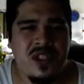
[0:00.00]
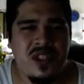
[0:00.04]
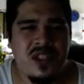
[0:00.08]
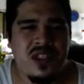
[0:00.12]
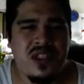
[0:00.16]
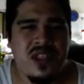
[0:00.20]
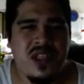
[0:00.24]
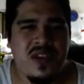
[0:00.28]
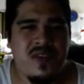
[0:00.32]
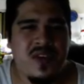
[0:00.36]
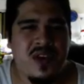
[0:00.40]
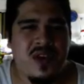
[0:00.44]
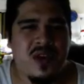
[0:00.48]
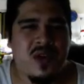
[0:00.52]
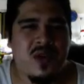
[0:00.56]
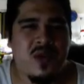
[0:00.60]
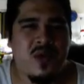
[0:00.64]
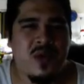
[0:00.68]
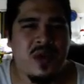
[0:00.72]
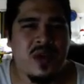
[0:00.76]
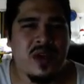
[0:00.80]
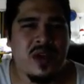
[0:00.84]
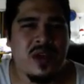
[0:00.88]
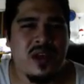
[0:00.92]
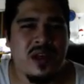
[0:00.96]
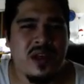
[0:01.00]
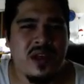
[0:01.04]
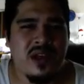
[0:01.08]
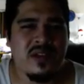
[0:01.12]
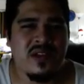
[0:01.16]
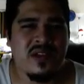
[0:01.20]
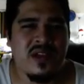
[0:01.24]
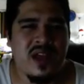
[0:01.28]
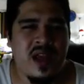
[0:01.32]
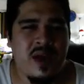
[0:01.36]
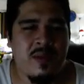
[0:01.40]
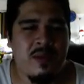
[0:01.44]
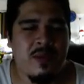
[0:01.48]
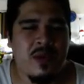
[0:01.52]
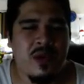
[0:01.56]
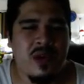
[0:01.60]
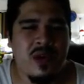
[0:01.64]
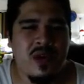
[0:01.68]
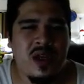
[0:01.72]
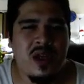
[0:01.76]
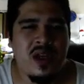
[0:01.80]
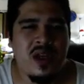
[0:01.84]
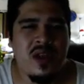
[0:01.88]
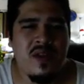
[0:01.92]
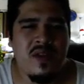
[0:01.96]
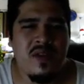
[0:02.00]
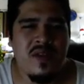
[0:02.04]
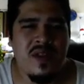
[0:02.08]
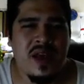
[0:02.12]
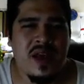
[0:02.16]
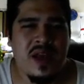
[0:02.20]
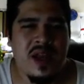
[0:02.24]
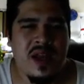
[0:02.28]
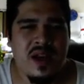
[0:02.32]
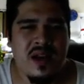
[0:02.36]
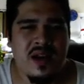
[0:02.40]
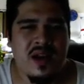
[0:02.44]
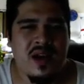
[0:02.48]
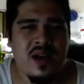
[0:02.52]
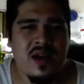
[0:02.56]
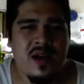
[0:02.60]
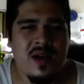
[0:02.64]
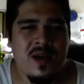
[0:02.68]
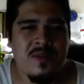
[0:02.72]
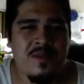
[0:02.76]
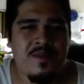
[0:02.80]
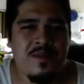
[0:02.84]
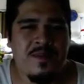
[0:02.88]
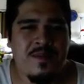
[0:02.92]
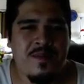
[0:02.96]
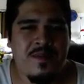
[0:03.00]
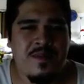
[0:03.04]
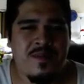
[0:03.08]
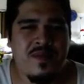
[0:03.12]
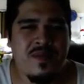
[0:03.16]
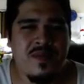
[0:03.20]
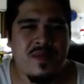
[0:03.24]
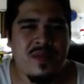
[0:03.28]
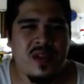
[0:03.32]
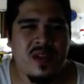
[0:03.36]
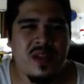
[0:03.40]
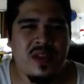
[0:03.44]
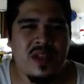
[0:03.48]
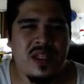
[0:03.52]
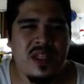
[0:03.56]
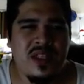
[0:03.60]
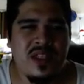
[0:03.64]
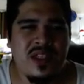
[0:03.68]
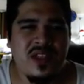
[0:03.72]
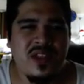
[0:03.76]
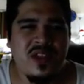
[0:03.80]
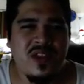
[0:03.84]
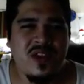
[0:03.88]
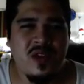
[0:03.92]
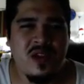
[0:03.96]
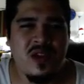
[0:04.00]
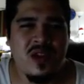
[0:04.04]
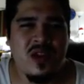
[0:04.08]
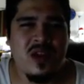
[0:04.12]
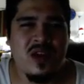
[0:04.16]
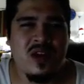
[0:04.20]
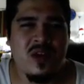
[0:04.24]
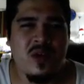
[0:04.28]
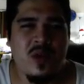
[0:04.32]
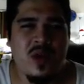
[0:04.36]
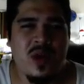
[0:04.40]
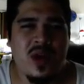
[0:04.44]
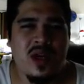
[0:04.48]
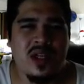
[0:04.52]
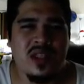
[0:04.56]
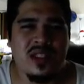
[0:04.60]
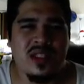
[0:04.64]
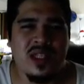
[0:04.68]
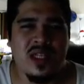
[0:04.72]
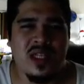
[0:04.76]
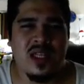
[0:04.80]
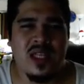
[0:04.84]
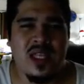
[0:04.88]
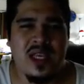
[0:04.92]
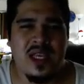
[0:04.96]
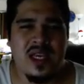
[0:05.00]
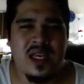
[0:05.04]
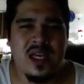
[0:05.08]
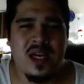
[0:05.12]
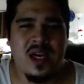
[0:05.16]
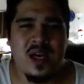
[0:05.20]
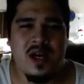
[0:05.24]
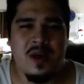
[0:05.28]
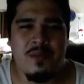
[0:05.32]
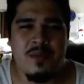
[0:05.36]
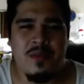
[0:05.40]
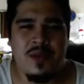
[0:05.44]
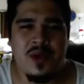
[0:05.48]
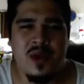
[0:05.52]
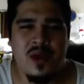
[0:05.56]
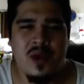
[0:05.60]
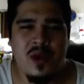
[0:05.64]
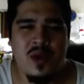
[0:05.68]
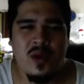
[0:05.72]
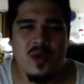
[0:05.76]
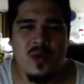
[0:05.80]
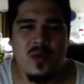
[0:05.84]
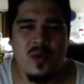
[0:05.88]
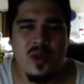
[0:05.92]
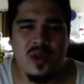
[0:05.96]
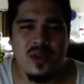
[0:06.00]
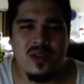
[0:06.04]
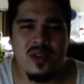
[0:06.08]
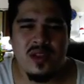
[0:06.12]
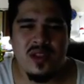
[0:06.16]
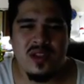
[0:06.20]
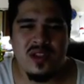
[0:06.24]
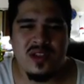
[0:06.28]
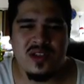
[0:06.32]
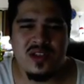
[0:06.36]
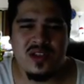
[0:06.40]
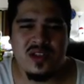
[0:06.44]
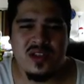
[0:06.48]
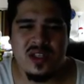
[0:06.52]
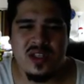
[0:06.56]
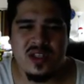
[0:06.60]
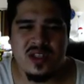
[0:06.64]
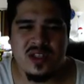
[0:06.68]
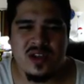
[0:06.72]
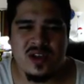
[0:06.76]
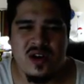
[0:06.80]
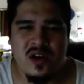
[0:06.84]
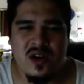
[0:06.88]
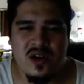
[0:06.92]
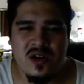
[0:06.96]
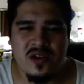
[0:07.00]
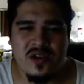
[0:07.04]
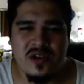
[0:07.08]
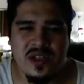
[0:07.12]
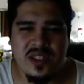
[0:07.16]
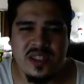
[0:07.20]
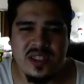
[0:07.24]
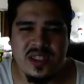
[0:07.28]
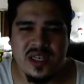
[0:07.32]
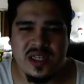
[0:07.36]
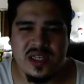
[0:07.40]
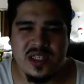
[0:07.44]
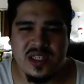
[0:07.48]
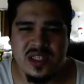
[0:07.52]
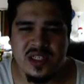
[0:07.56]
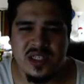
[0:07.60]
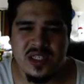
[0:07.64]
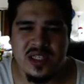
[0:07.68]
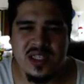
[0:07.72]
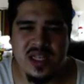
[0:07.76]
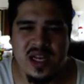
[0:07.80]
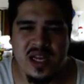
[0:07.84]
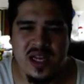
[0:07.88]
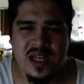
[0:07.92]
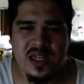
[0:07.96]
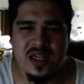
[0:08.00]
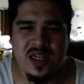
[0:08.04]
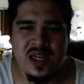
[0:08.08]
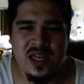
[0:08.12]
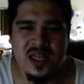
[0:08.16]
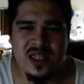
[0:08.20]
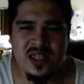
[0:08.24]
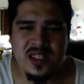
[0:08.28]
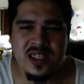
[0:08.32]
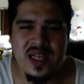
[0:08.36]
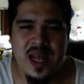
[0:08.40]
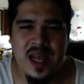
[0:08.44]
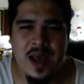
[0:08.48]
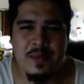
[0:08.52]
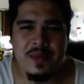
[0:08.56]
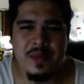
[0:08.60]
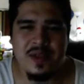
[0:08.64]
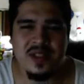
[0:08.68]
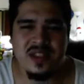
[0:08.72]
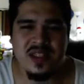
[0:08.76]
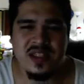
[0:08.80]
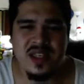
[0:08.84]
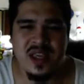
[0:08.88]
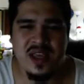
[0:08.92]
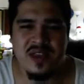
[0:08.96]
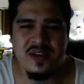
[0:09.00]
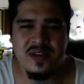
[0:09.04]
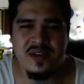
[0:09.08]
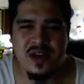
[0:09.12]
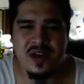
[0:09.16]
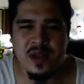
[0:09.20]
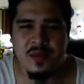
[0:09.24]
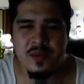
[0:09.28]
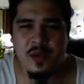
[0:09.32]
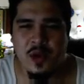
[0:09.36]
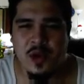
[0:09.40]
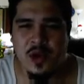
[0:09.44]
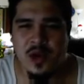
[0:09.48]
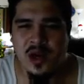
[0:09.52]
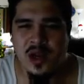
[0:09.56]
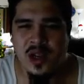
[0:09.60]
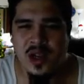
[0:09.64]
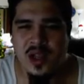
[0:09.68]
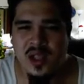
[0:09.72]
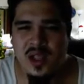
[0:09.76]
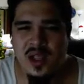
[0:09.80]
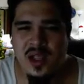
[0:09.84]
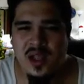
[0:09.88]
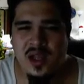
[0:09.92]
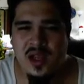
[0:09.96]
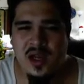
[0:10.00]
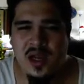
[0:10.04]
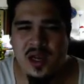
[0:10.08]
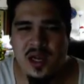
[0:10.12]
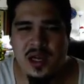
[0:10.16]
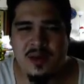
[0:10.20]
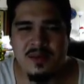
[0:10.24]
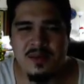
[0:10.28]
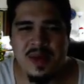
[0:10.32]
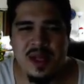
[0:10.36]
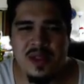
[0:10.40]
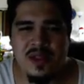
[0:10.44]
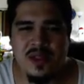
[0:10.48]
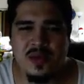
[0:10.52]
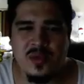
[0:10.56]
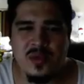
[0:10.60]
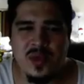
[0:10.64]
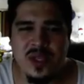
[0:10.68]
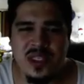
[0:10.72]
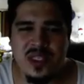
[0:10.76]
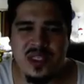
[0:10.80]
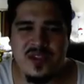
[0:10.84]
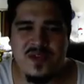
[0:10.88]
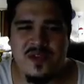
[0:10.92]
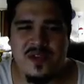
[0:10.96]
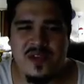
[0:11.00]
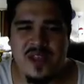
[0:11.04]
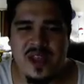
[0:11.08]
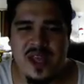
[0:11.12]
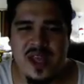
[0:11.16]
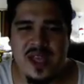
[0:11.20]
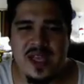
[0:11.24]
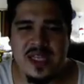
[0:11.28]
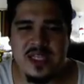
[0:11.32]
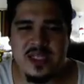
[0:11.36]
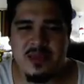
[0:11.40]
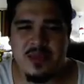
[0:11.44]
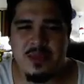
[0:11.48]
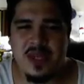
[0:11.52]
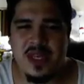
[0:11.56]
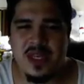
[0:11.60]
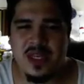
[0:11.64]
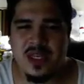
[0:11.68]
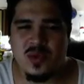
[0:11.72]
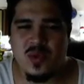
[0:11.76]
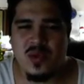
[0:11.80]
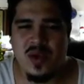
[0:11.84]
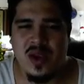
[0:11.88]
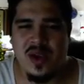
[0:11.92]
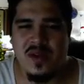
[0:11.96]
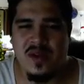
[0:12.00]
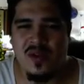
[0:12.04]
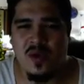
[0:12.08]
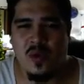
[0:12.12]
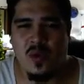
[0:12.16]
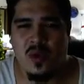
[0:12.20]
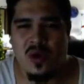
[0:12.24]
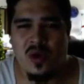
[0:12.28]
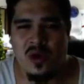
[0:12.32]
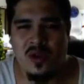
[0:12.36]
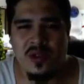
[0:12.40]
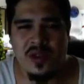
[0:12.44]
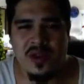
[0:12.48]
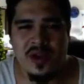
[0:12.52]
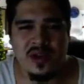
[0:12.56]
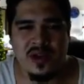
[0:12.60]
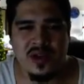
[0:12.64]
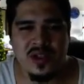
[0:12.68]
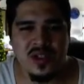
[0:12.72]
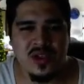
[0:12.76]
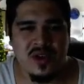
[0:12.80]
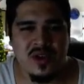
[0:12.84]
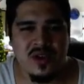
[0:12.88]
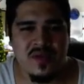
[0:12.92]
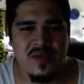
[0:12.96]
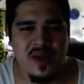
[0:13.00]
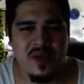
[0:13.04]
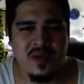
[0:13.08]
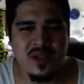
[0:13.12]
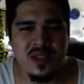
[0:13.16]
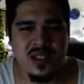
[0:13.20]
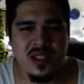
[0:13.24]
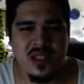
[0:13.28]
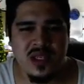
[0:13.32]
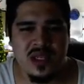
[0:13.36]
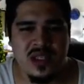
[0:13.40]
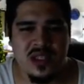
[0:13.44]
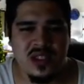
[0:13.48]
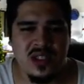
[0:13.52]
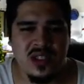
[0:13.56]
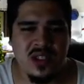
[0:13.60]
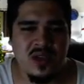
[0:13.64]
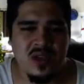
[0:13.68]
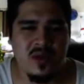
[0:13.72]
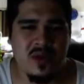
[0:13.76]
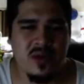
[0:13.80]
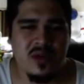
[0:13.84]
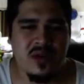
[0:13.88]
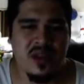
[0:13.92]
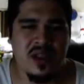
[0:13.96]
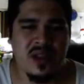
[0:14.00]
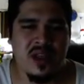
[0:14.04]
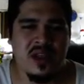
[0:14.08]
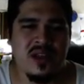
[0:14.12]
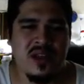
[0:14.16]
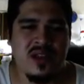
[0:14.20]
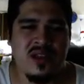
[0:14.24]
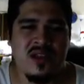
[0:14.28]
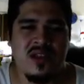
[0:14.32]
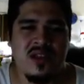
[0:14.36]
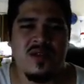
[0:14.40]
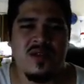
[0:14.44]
to give you a quick example, that this is no longer wanting to link up with this concrete section. It's not snapping together anymore. Now the reason for that is because we have the wall there. So if I was to store this